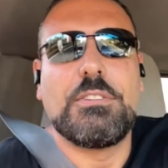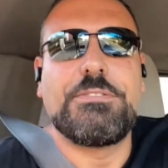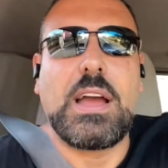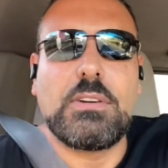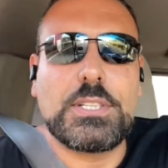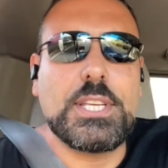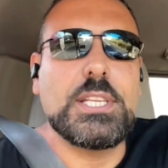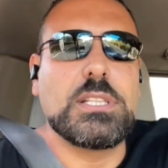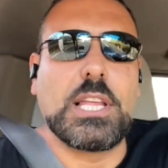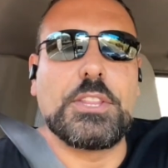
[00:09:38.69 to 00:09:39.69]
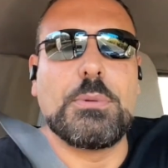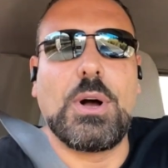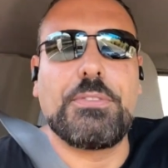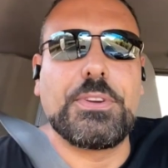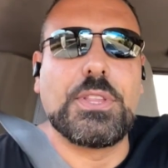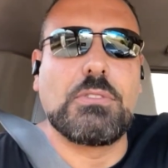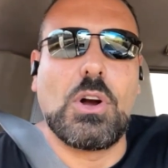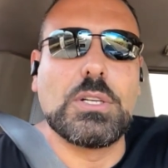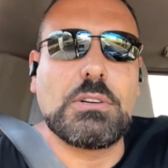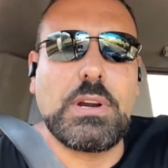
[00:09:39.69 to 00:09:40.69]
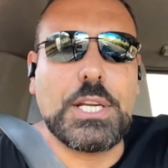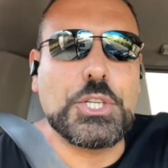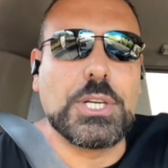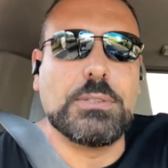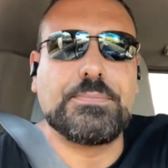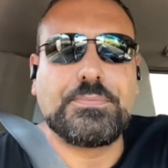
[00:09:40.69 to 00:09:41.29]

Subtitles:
Pharisees led them off in the wrong direction.